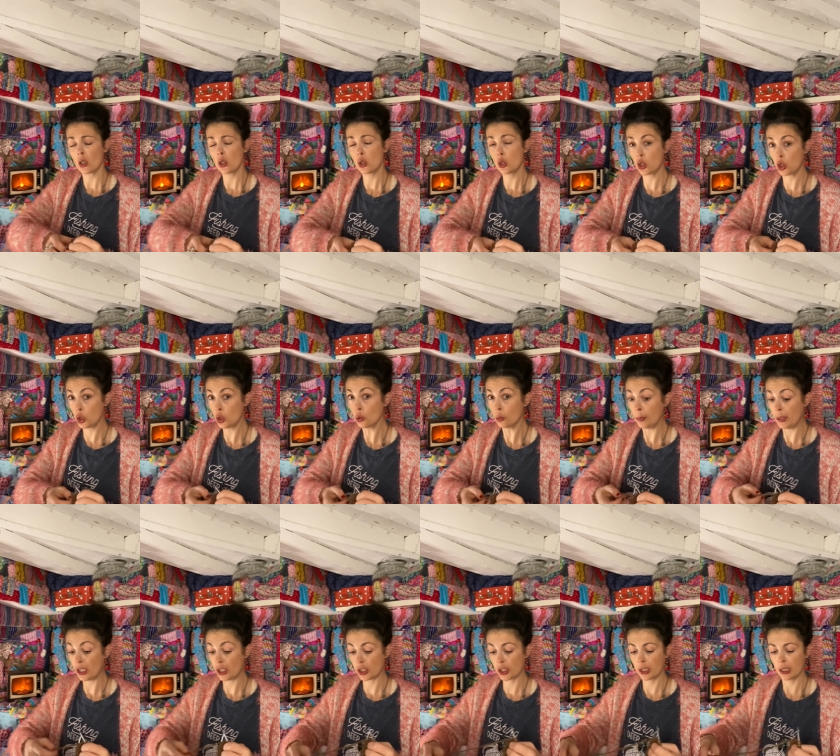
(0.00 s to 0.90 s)

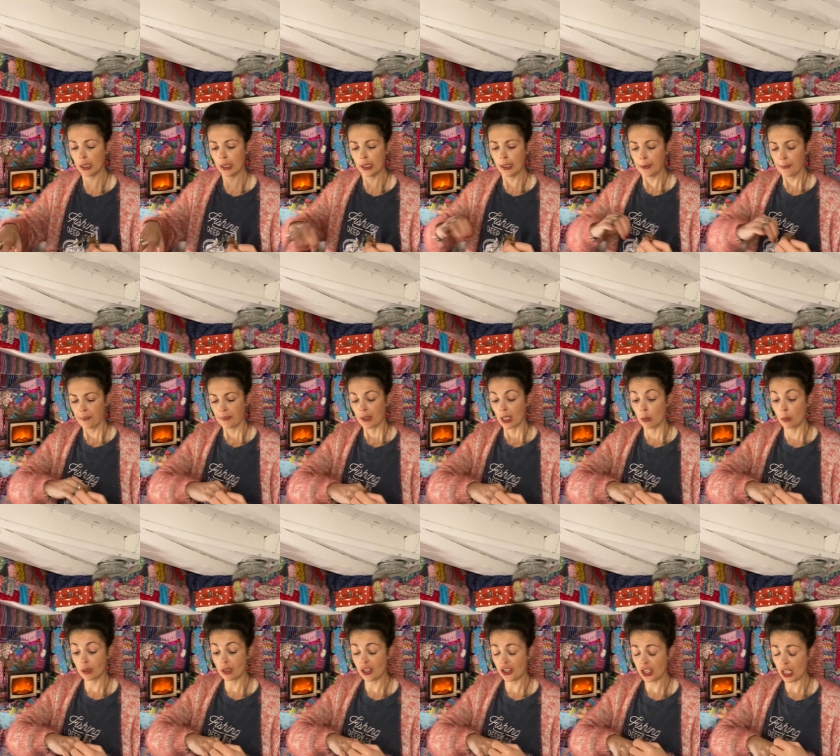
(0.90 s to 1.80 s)
tubish, I
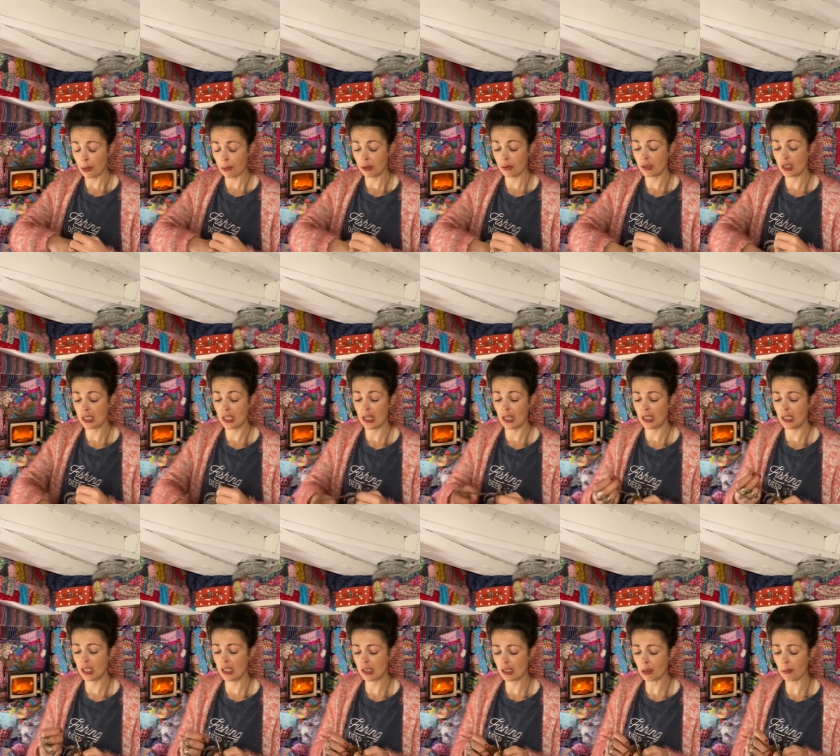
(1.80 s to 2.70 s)
wanted to share with you today
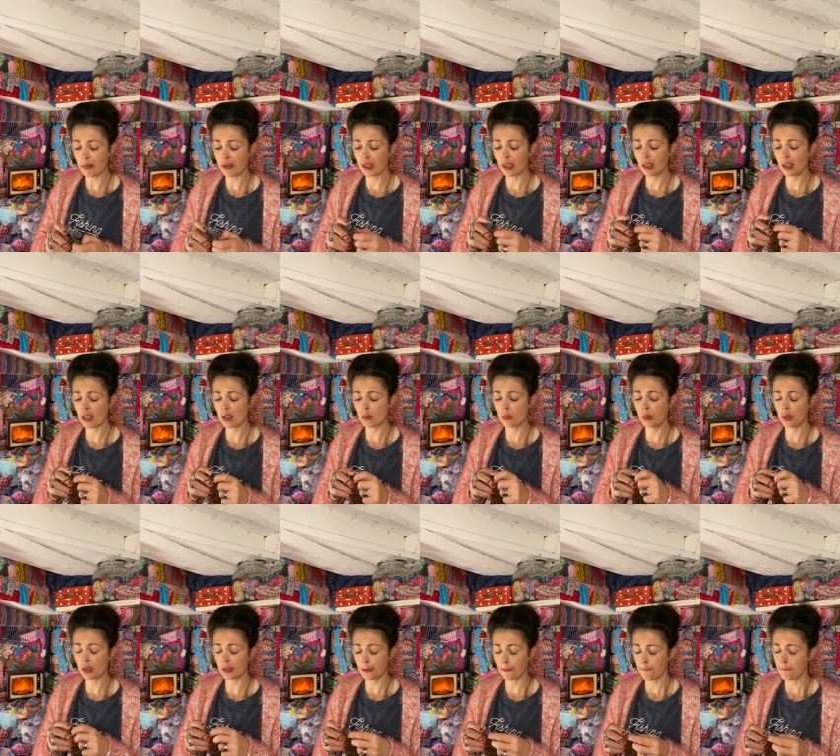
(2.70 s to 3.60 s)
is something that
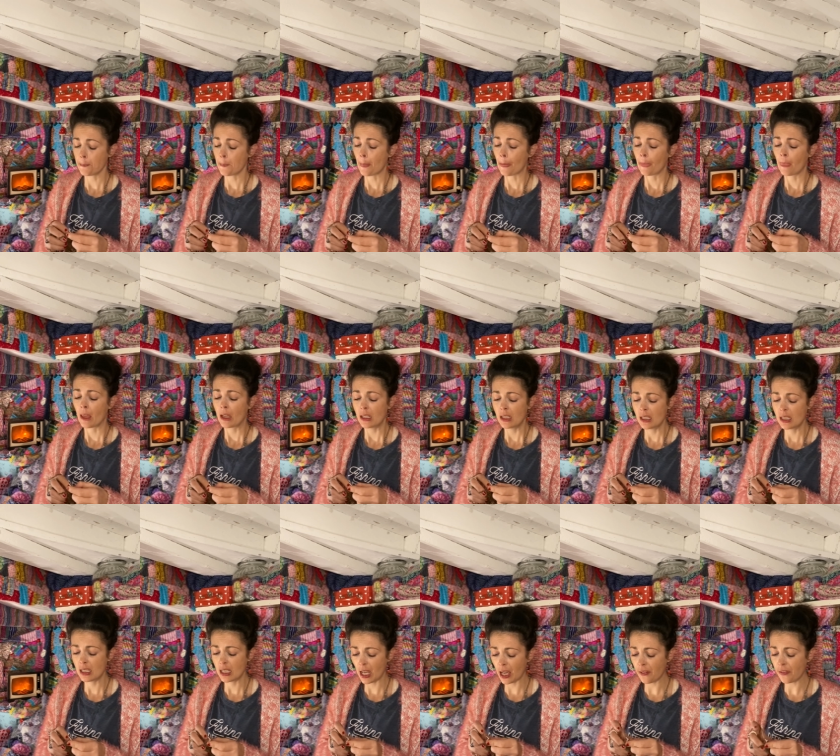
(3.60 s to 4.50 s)
would
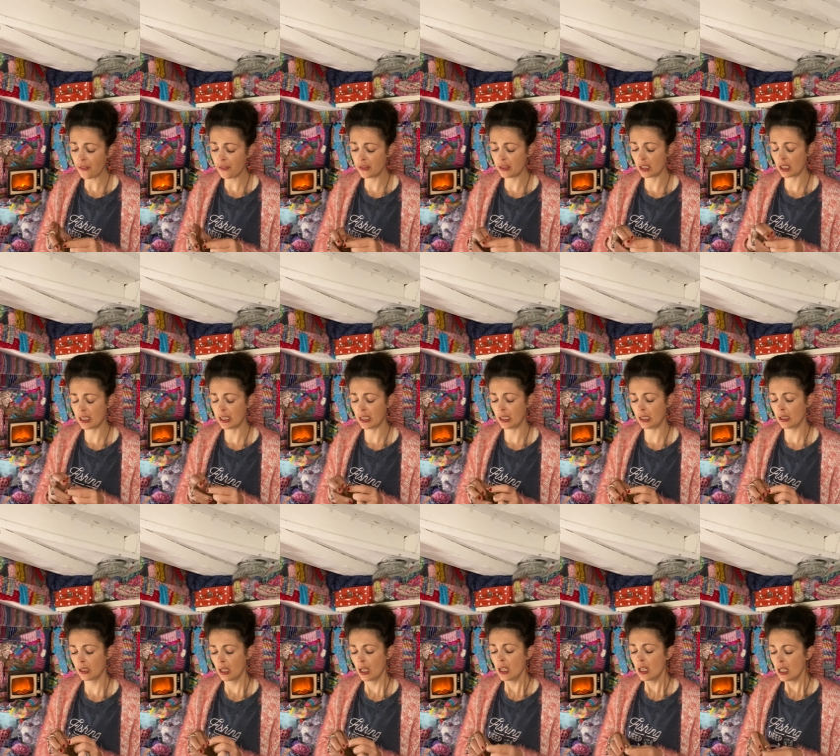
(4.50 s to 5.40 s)
definitely
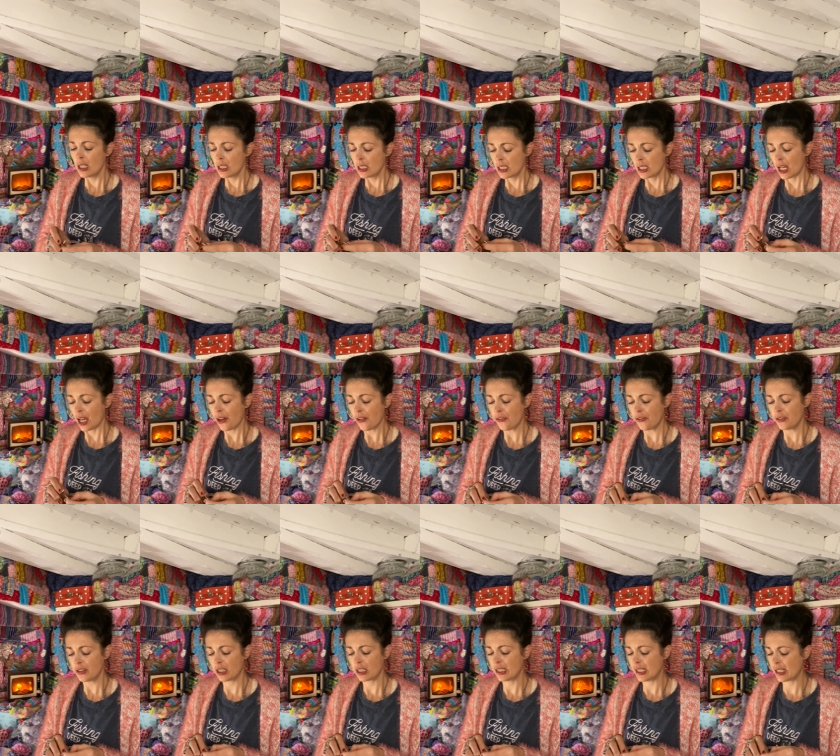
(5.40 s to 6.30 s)

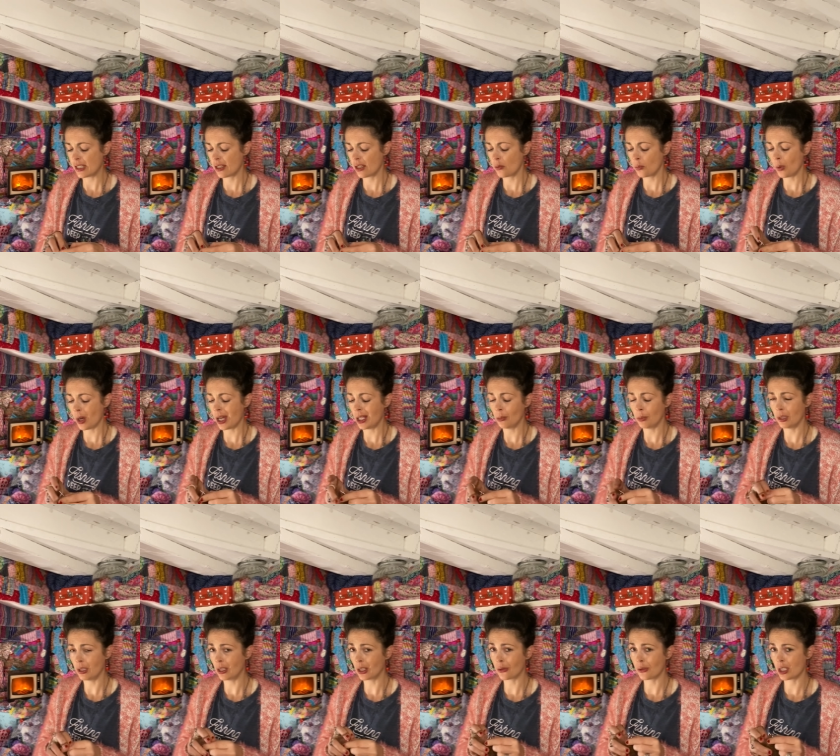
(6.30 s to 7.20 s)
sit well
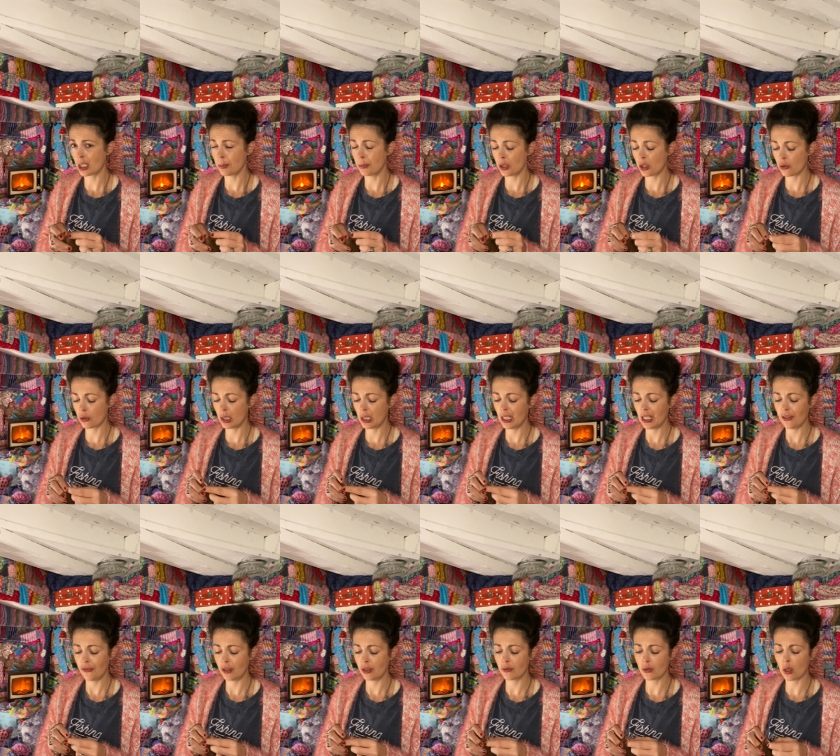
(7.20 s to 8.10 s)
within a Christmas tree
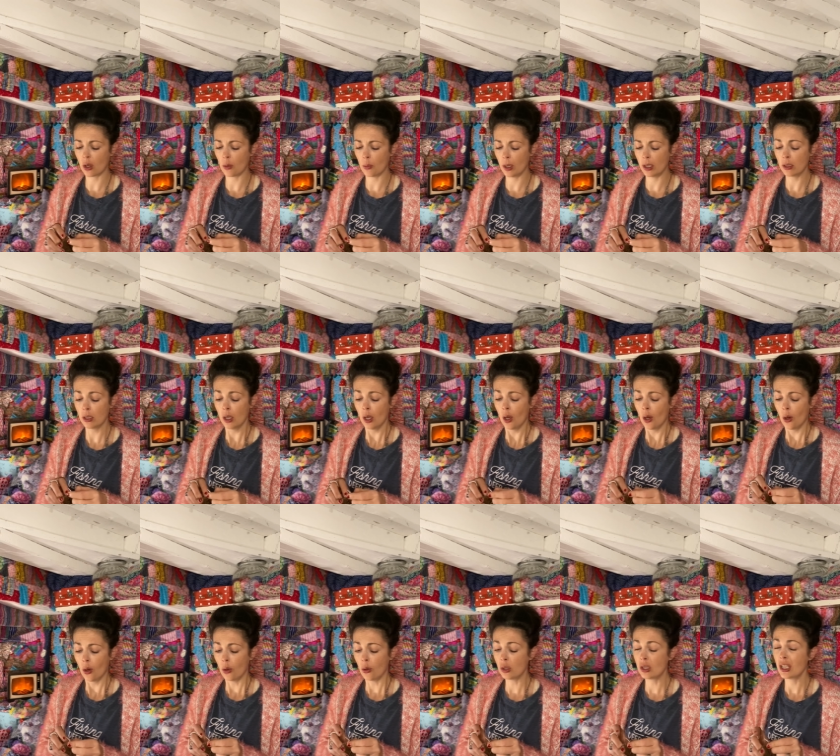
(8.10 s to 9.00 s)
if you've got one,
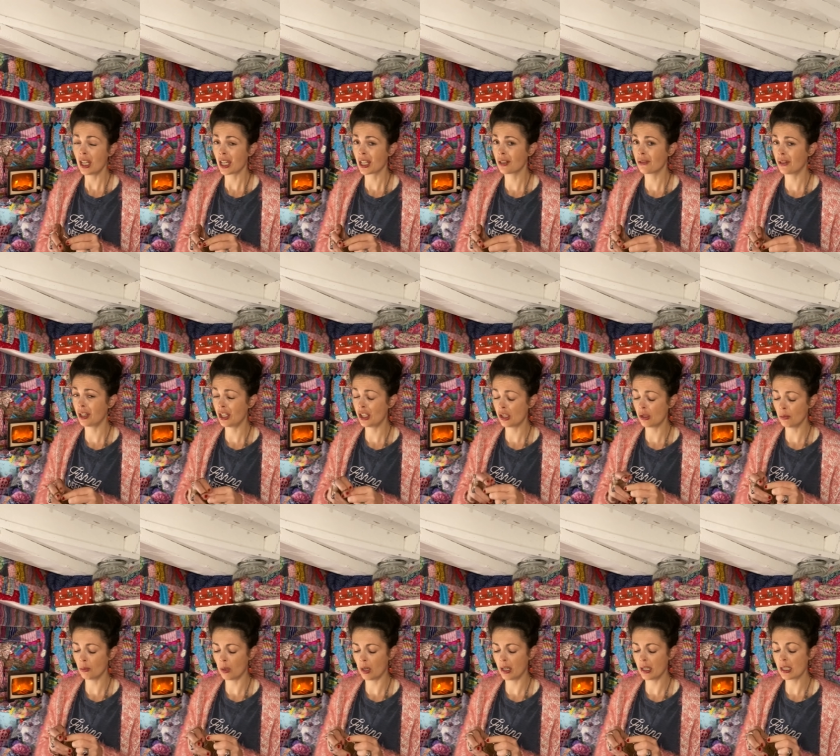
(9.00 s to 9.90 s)
or decoration
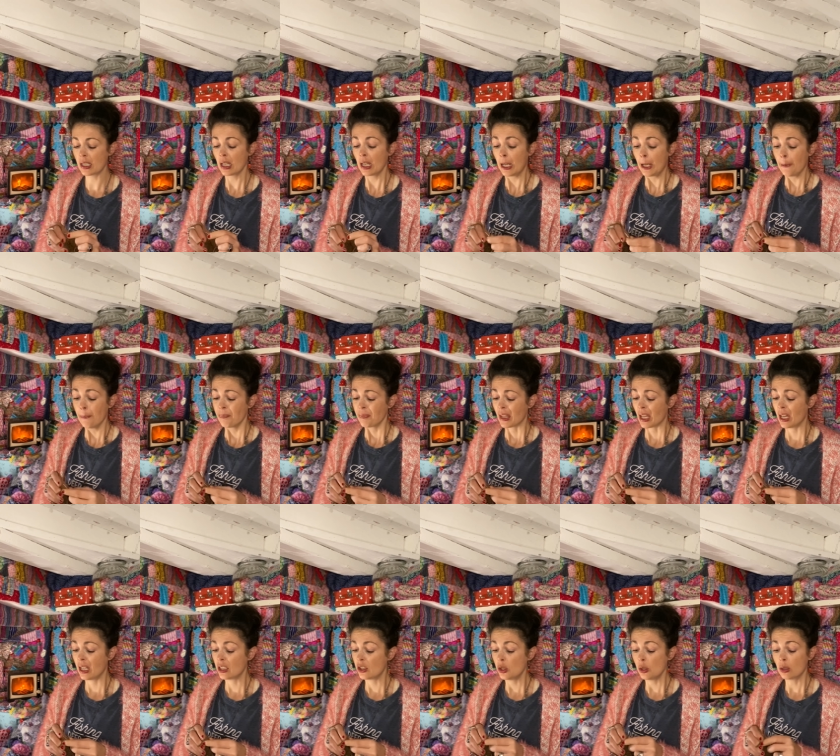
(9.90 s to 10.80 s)
wise.
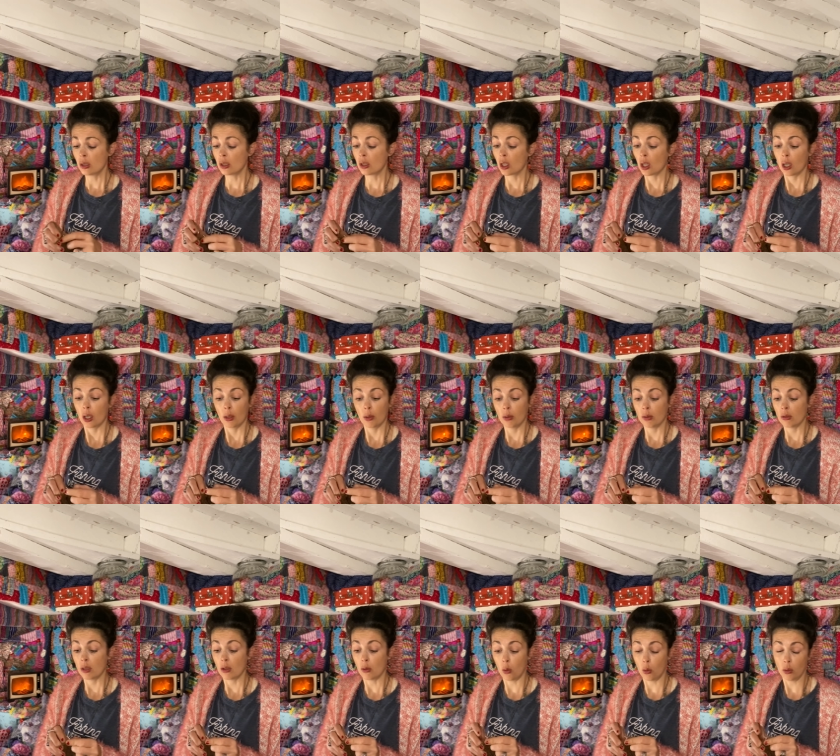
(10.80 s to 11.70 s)
And you could go
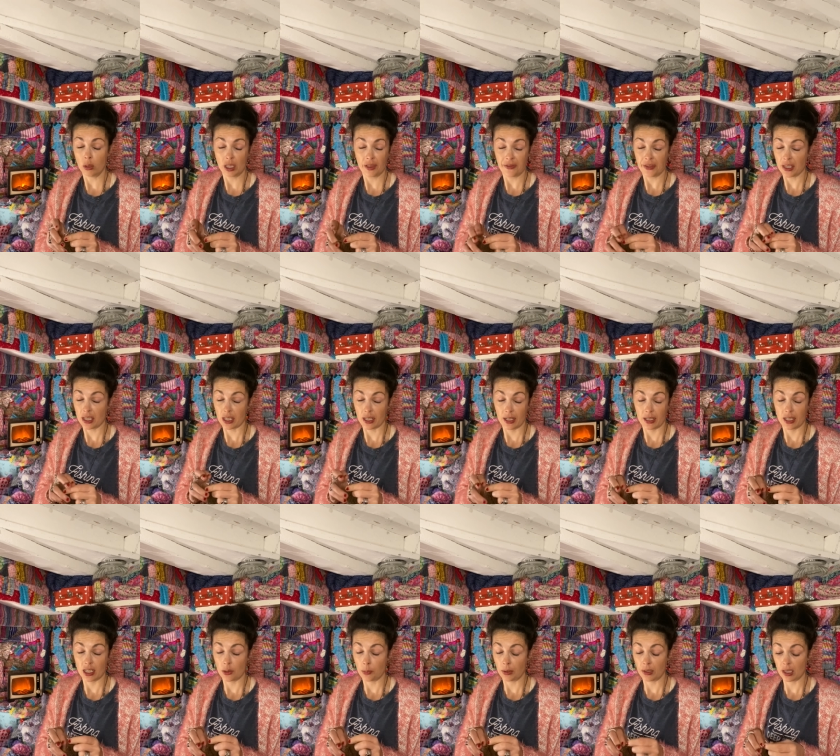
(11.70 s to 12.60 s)
all different
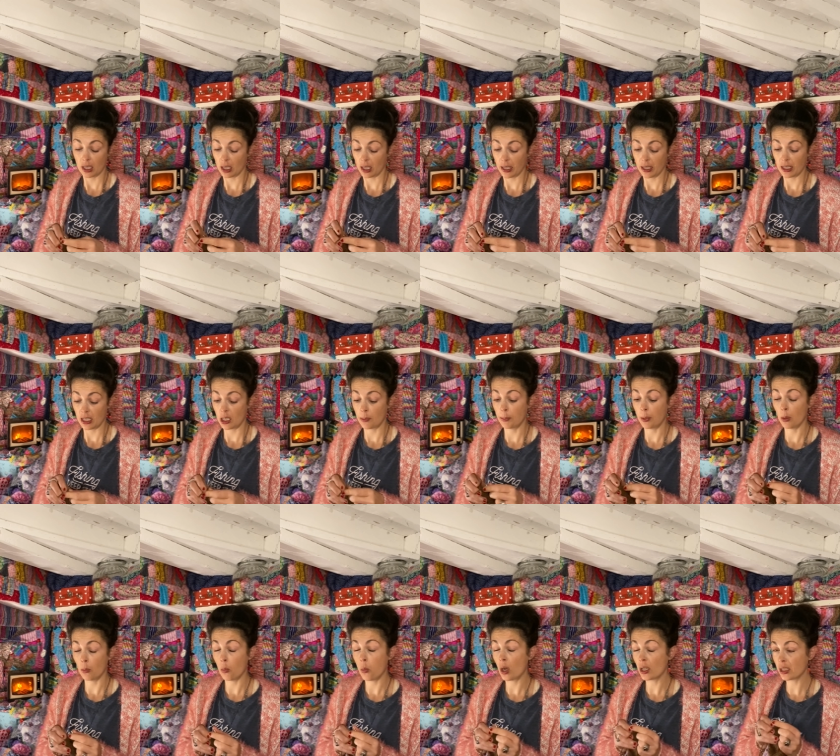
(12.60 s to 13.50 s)
sizes with the sizes,
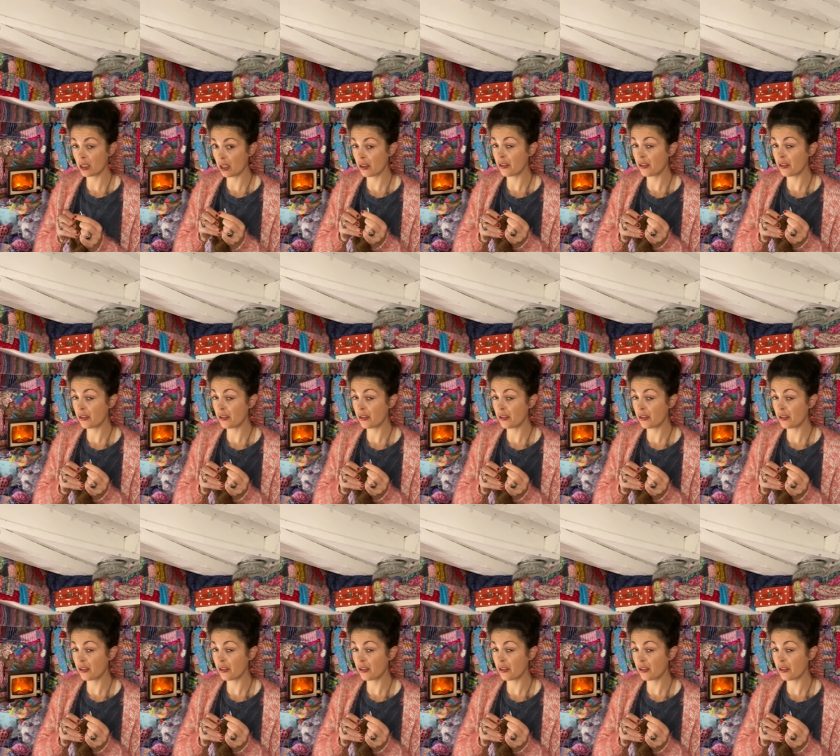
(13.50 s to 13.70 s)
but one of the